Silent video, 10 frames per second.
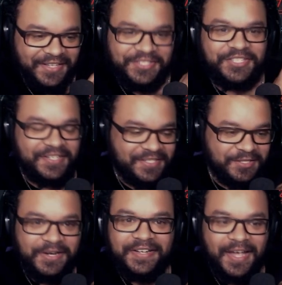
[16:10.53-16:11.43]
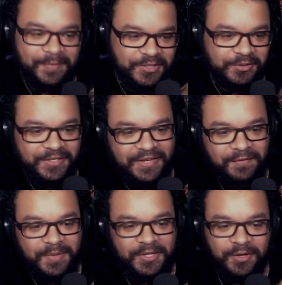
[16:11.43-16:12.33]
Just straight damage,
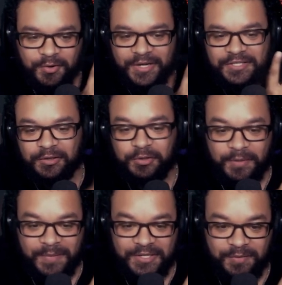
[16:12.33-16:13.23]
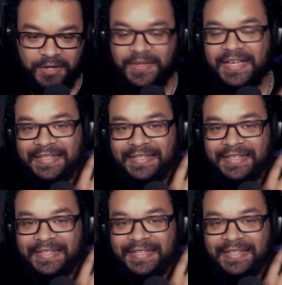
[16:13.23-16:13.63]
37 mil. Crix with 30 mil as well.